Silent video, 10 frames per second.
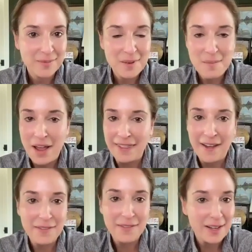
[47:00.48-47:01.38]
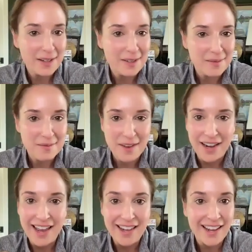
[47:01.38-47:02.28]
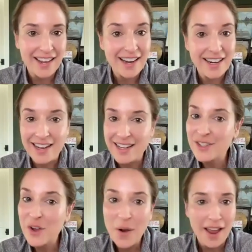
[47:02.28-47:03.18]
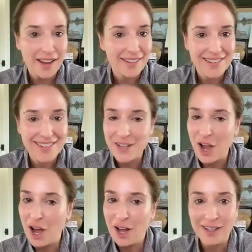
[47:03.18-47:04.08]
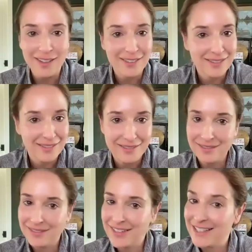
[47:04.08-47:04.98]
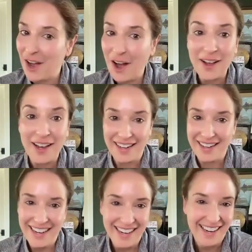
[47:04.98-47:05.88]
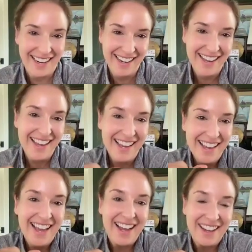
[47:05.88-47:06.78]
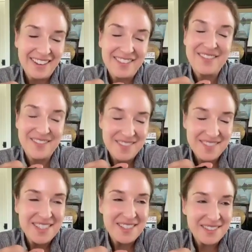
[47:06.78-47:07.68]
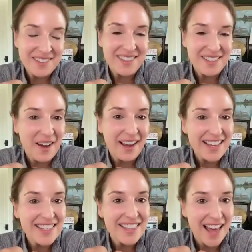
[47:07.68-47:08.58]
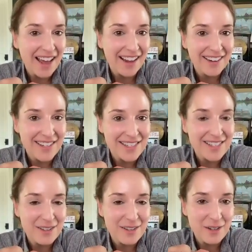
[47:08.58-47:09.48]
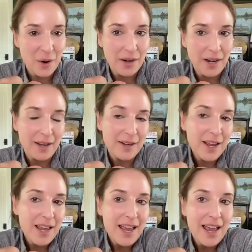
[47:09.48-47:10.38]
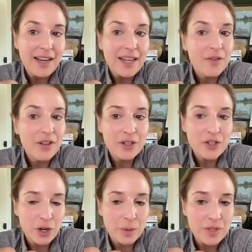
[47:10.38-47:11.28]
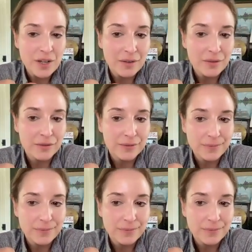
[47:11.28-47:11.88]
might love it, might hate it, and it's okay. It's all good. Um, so I guess that is, and even in terms of,